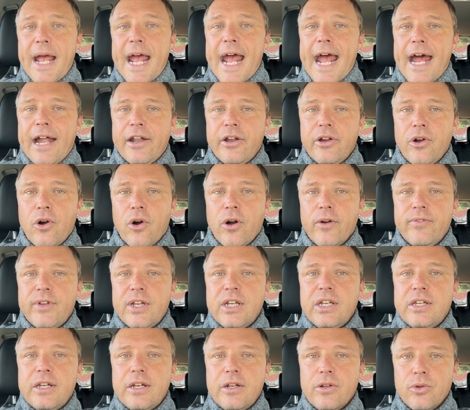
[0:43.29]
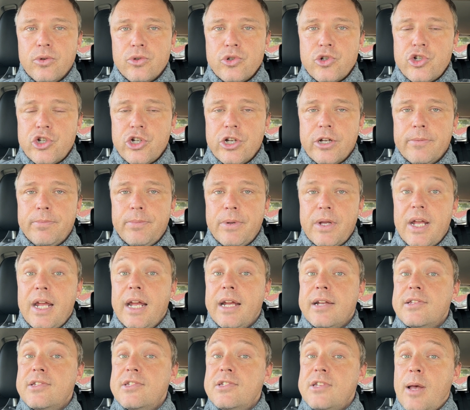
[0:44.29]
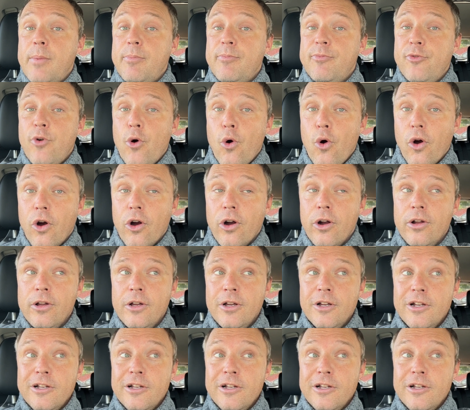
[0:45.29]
at an RV dealership except for